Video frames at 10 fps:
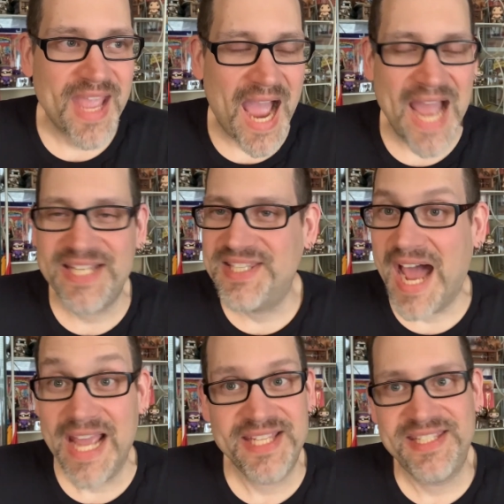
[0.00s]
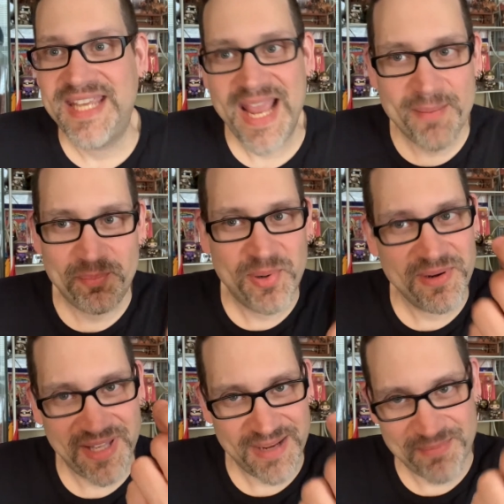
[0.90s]
I can't
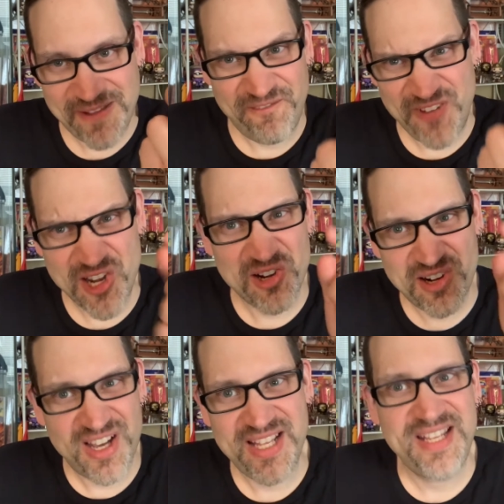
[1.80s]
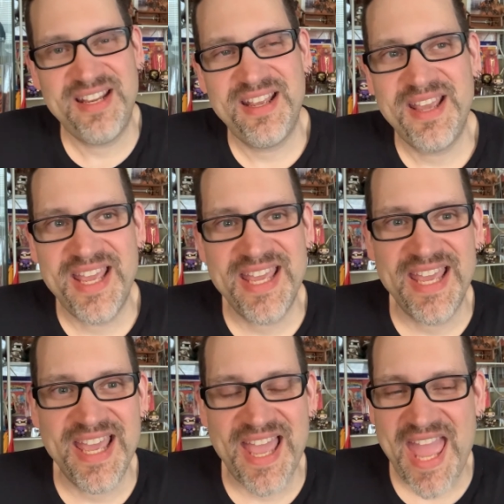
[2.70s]
put like my finger on it.
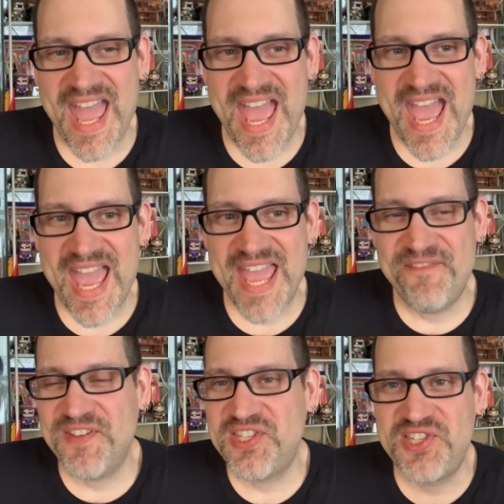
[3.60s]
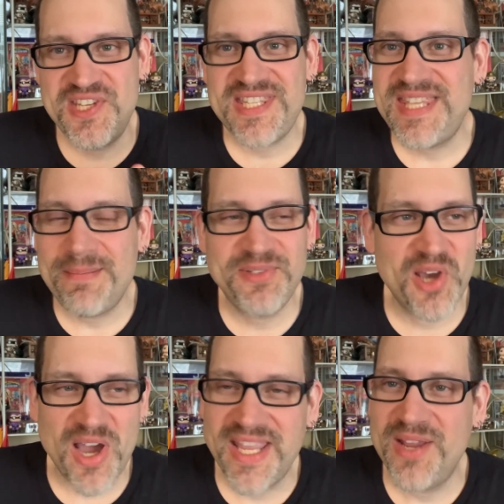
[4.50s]
If it's just them
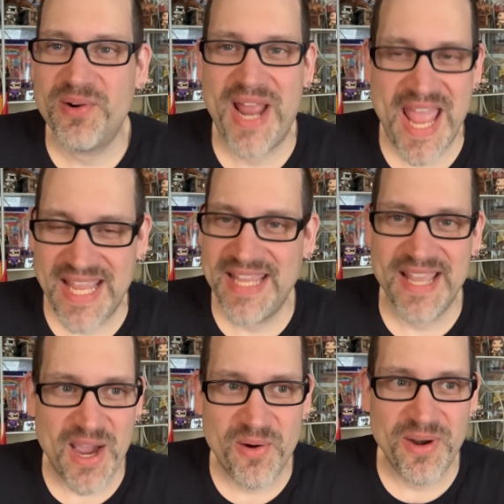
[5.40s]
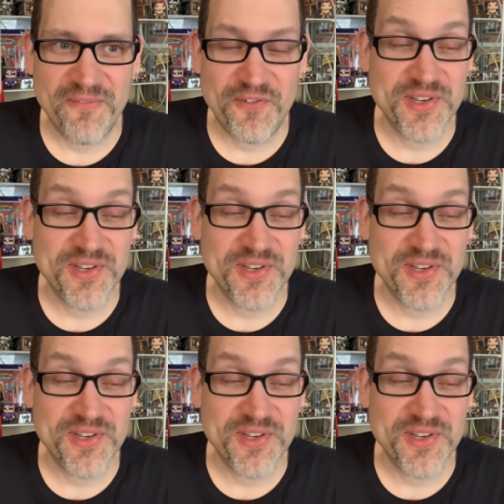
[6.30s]
talking or hanging out, for